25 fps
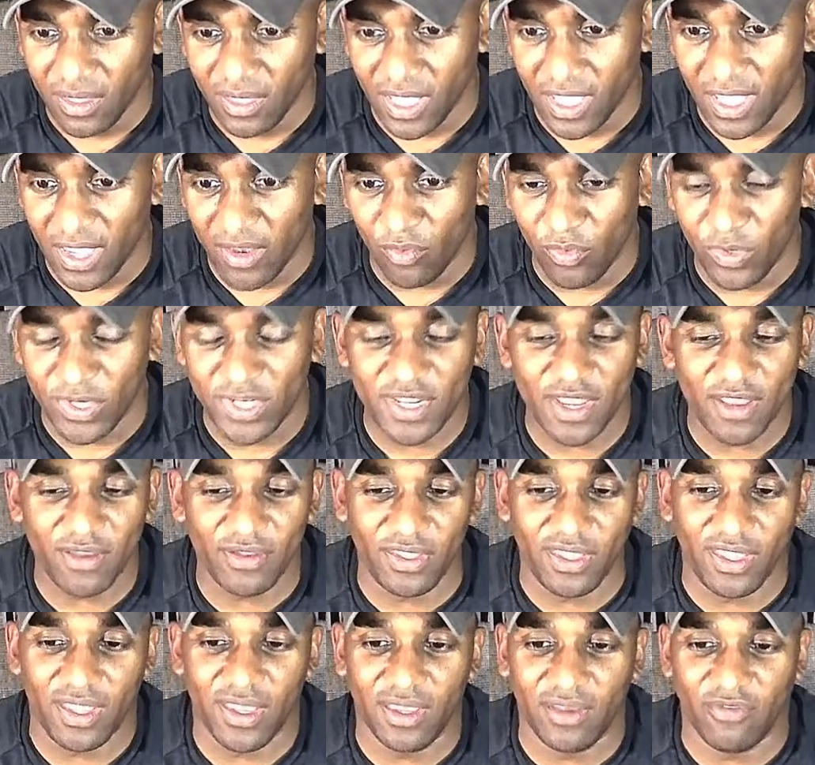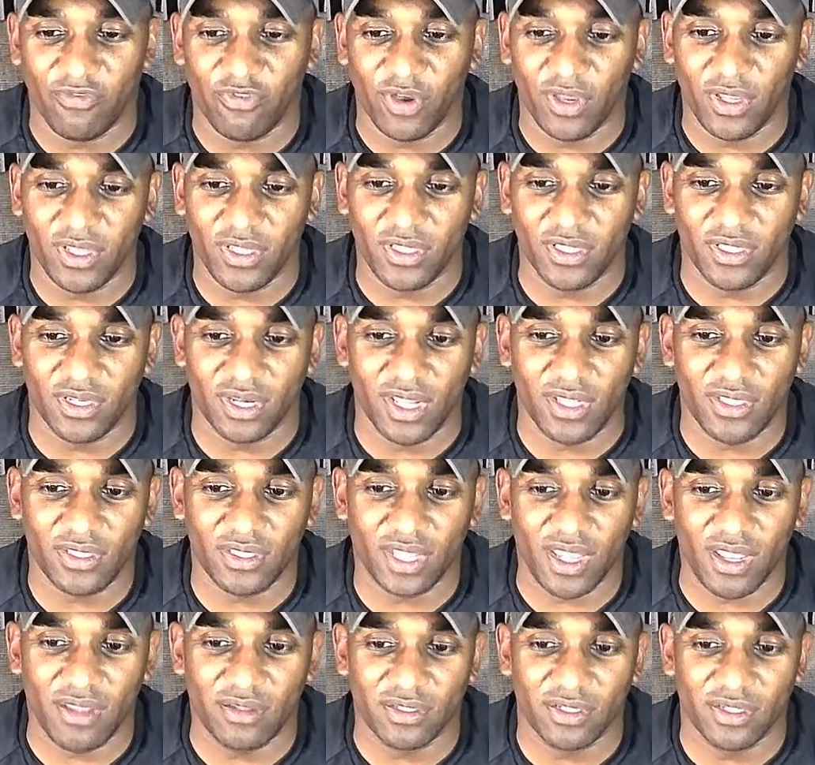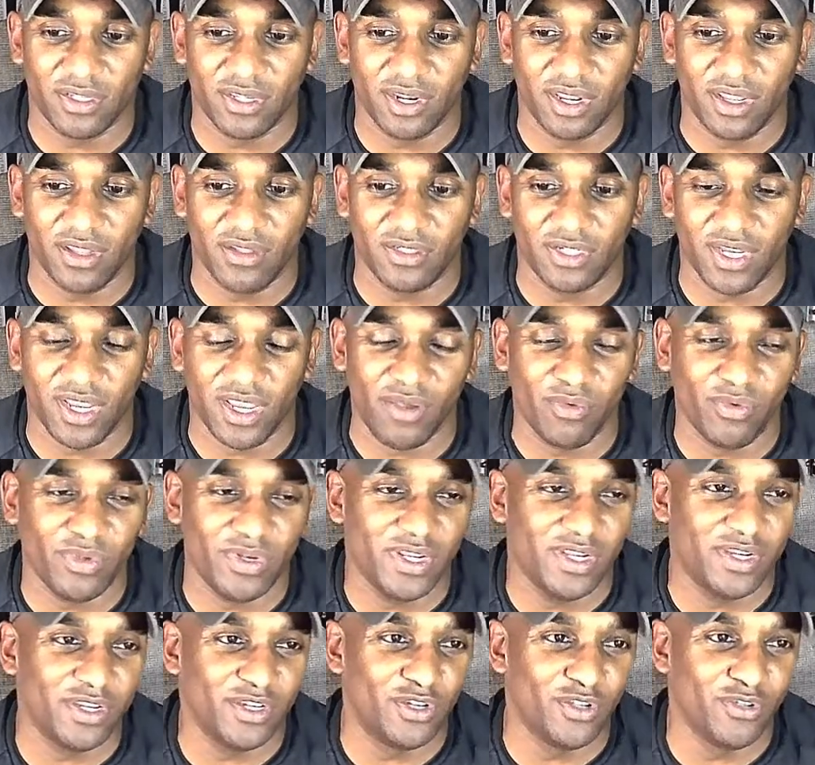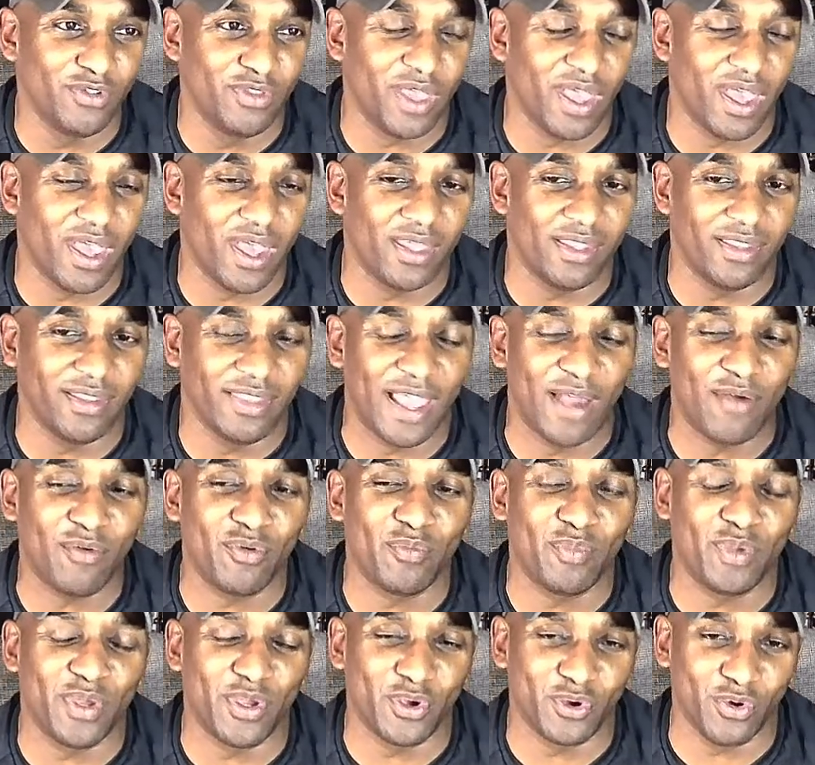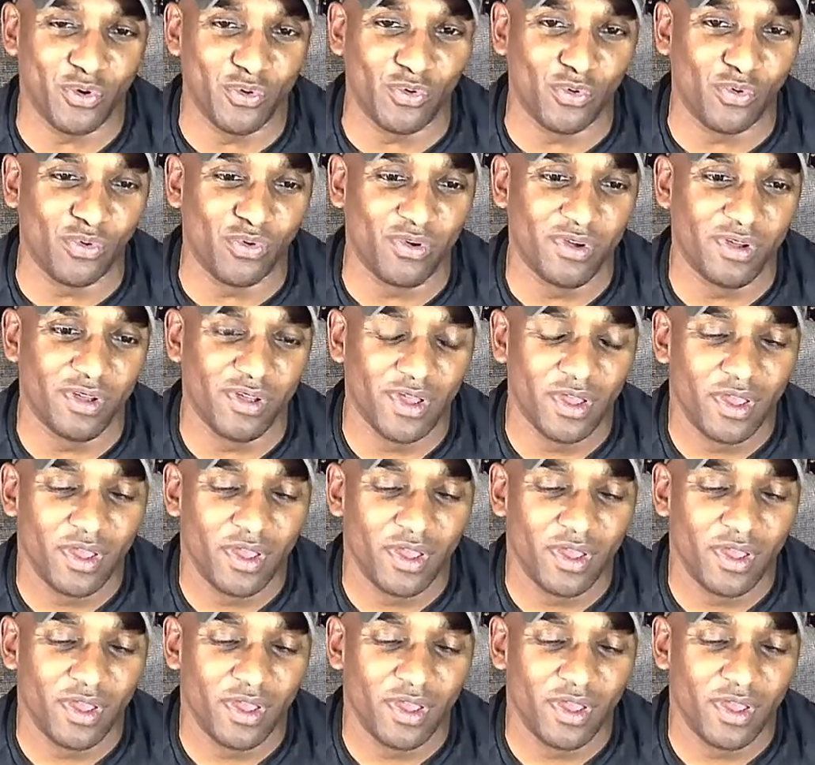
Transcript: Yeah, yeah, Frankie said that sounds good, LJ. We need to do that. That would be cool.